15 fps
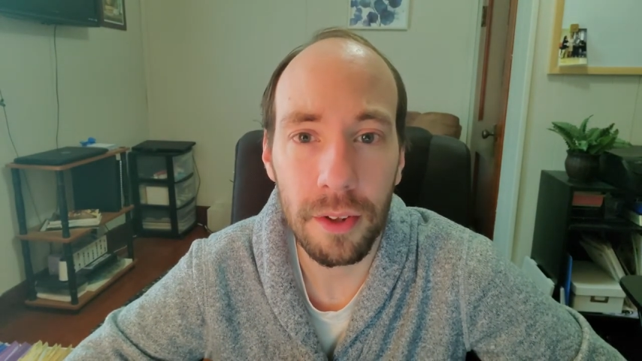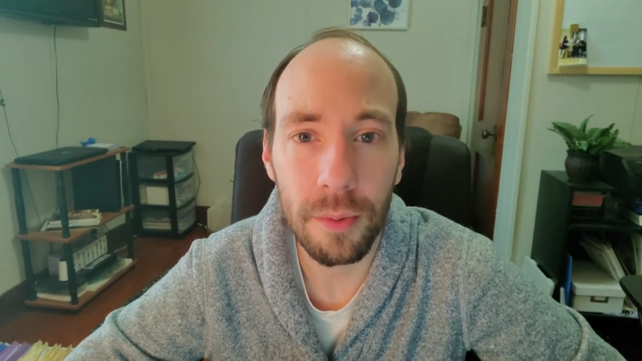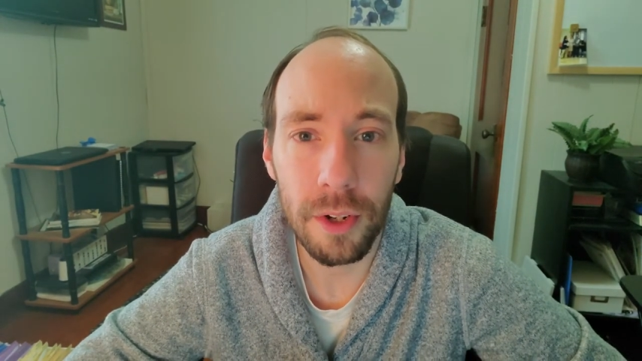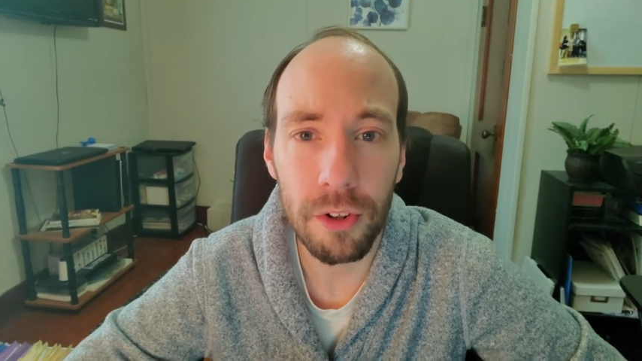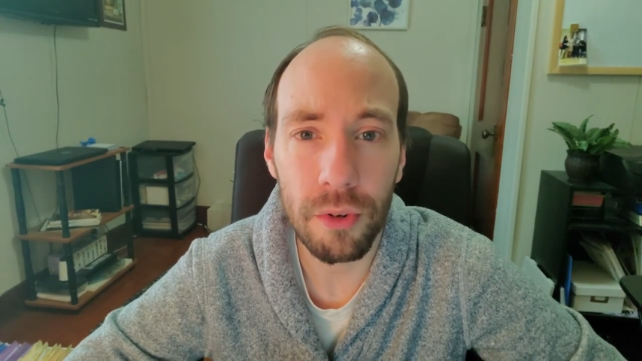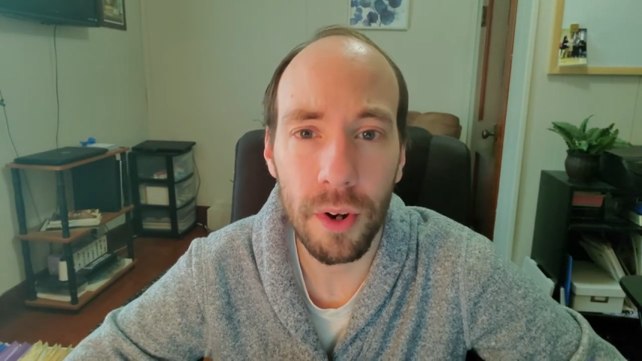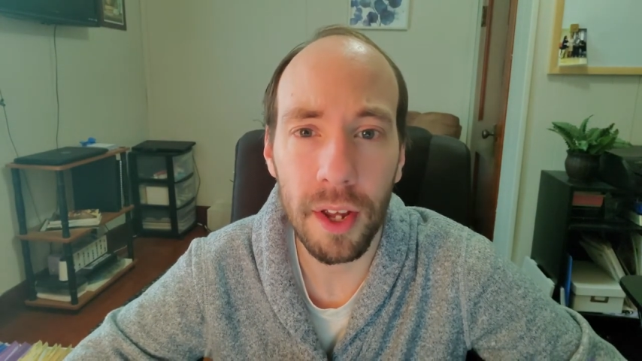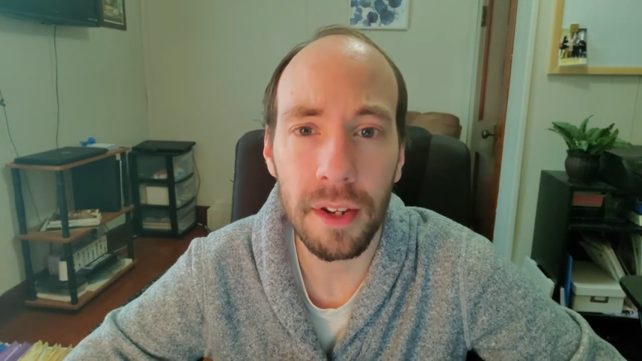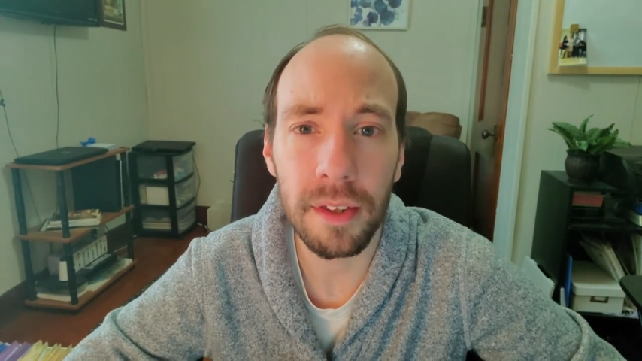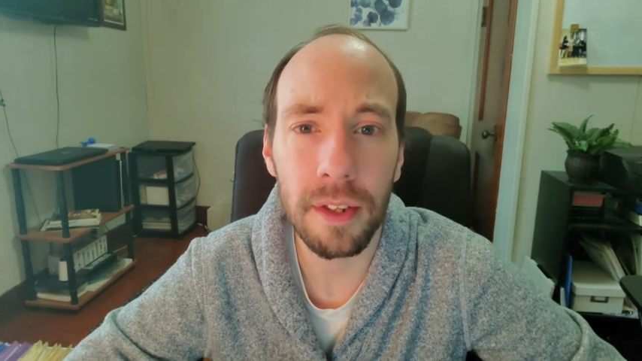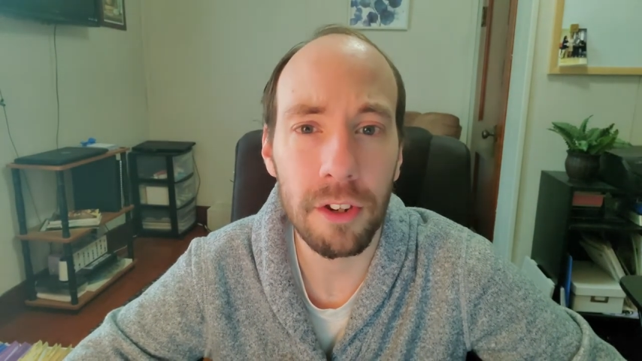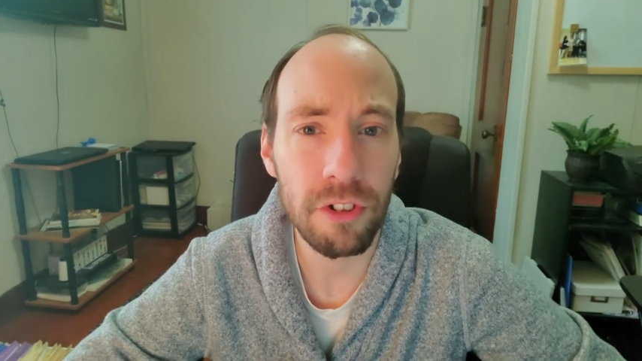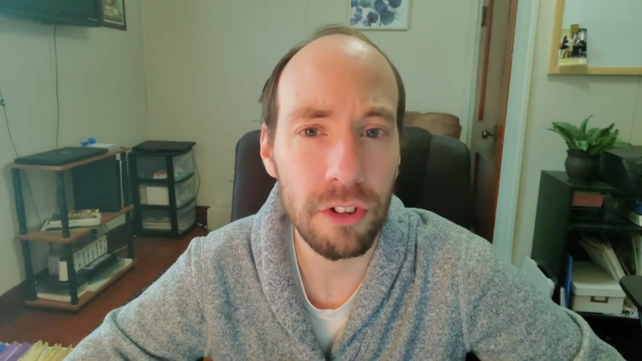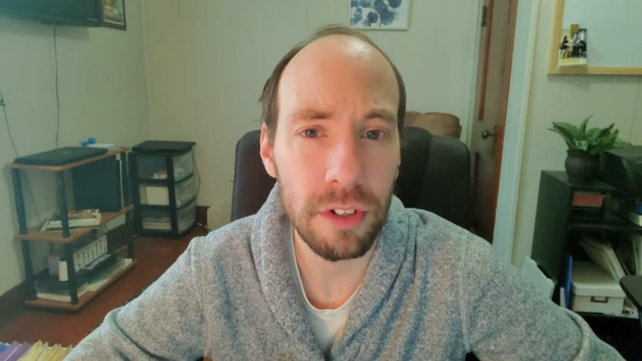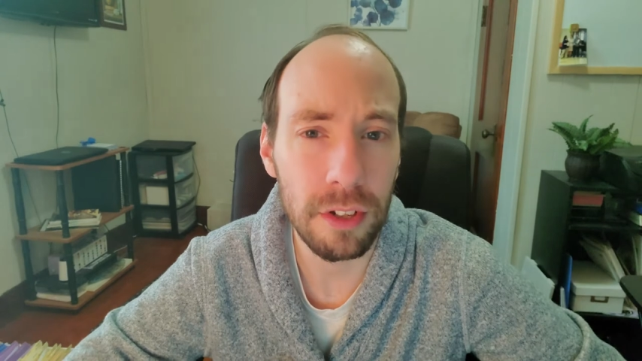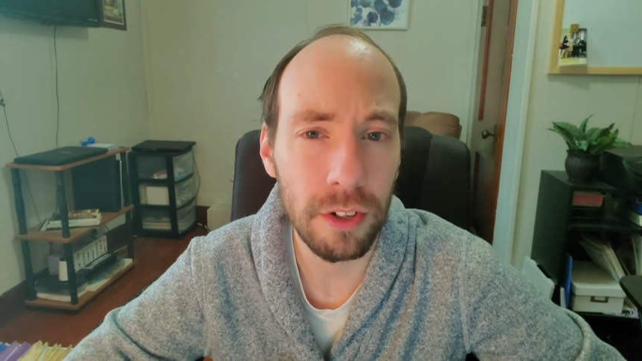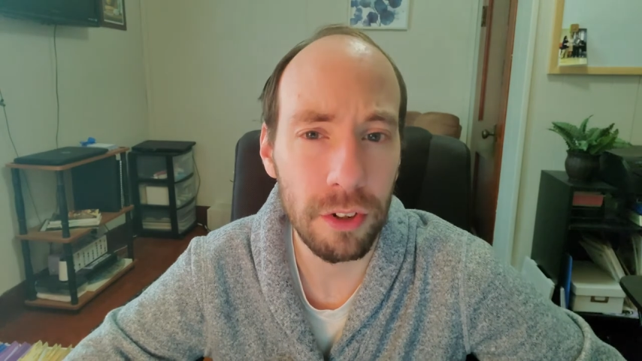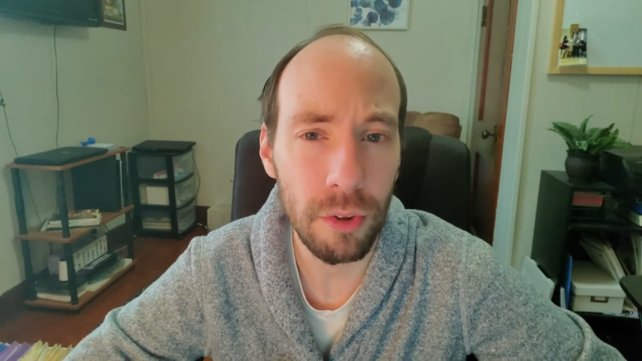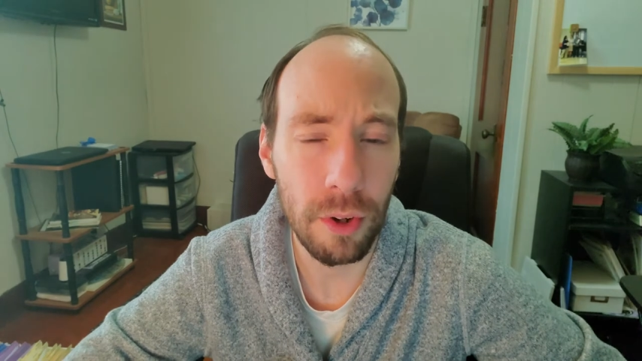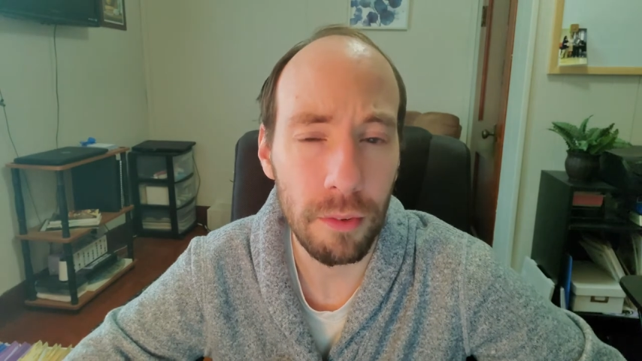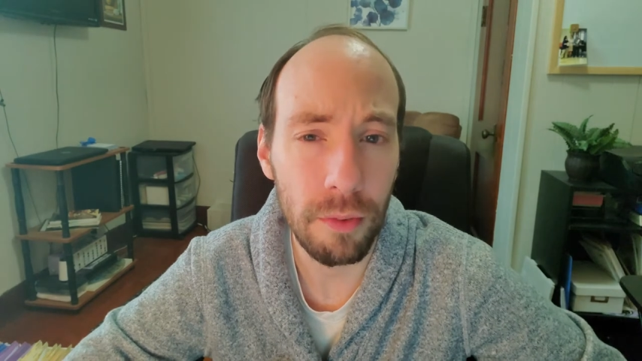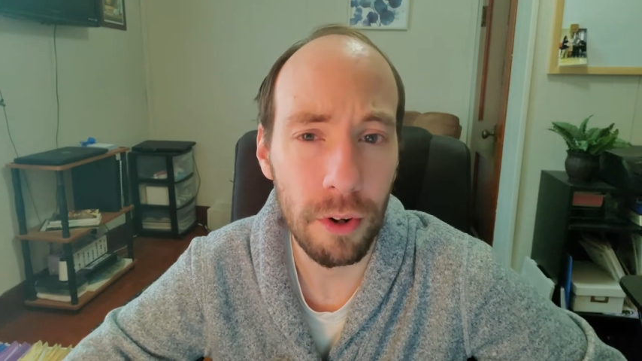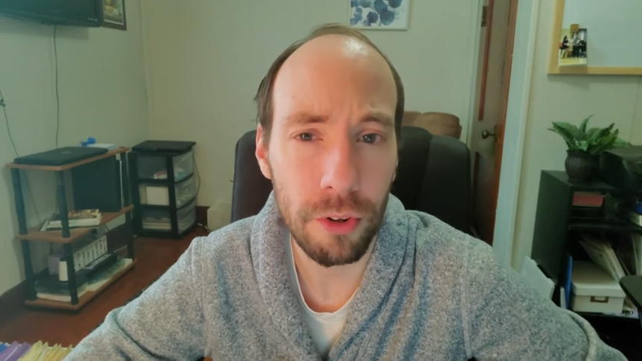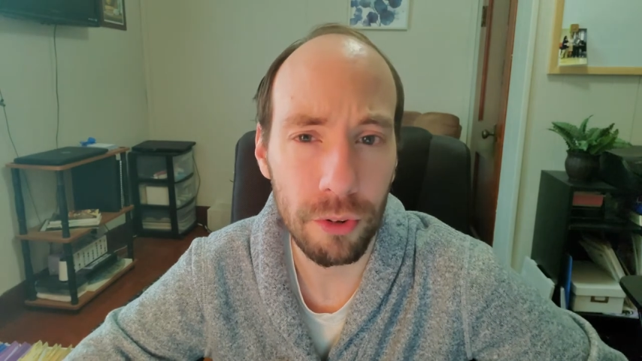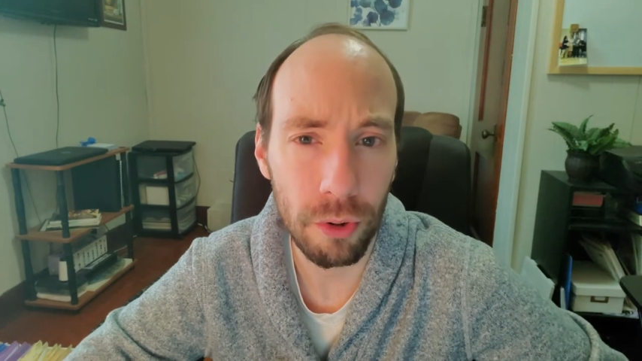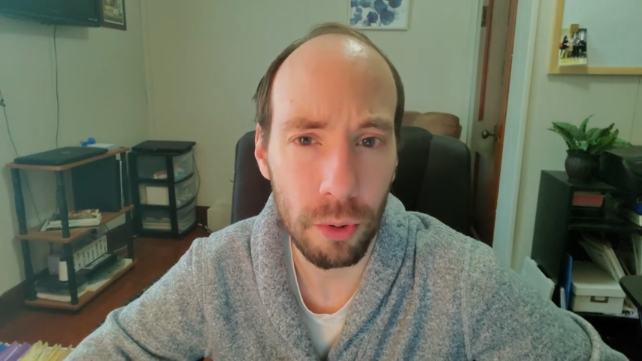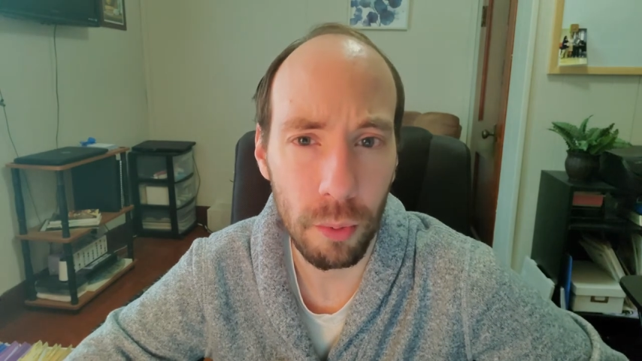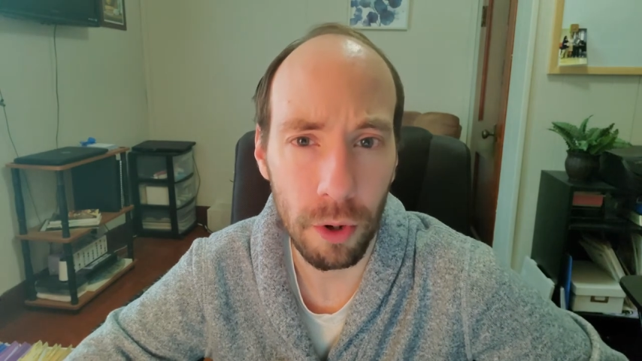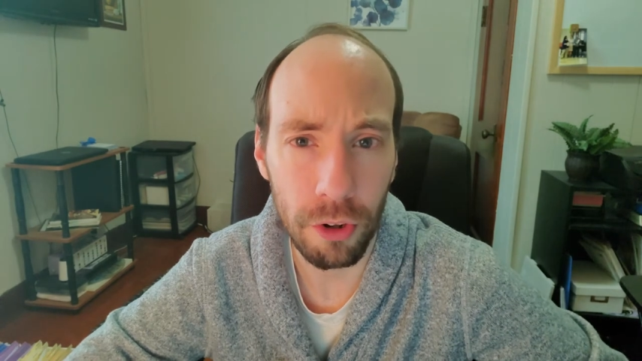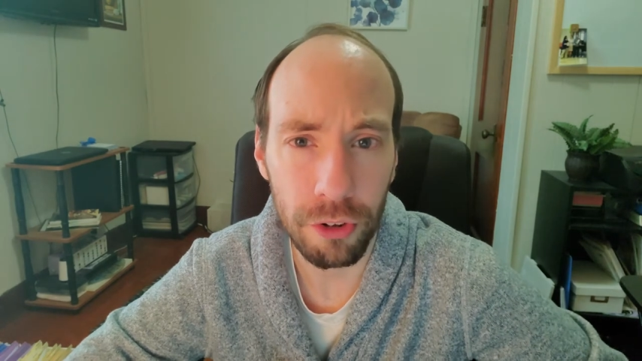we transitioned into a virtual
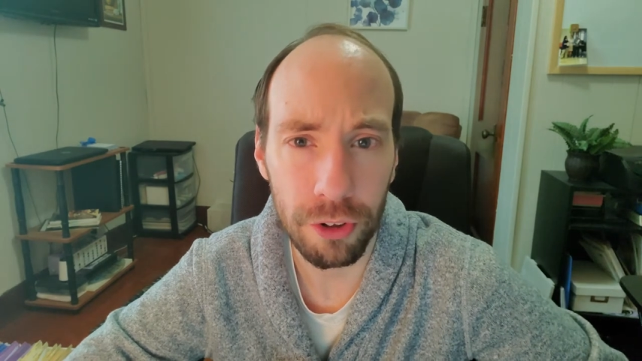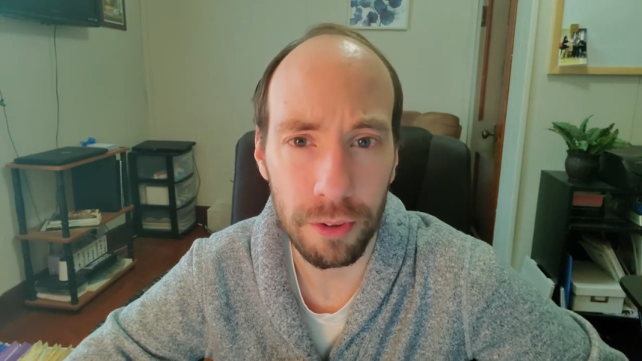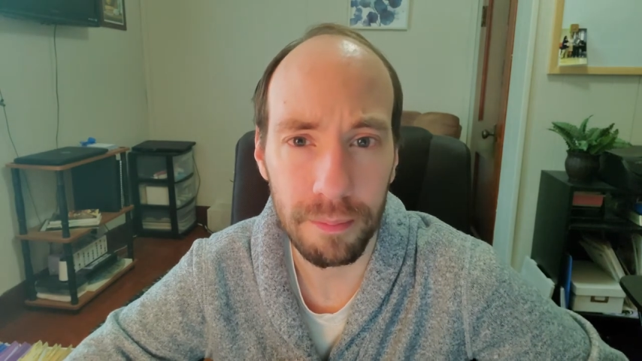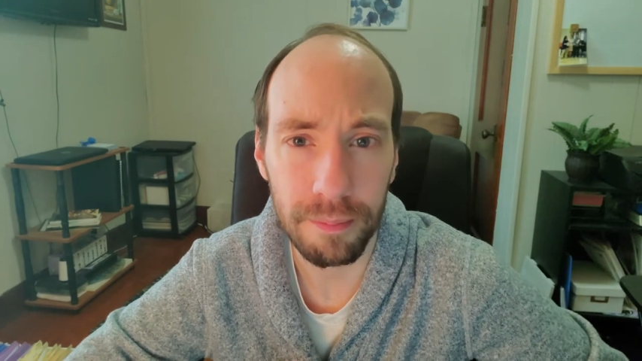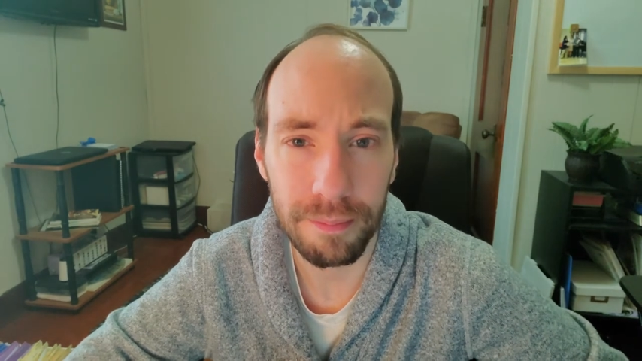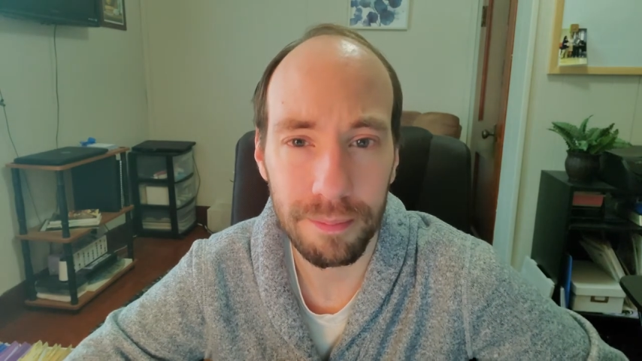worship.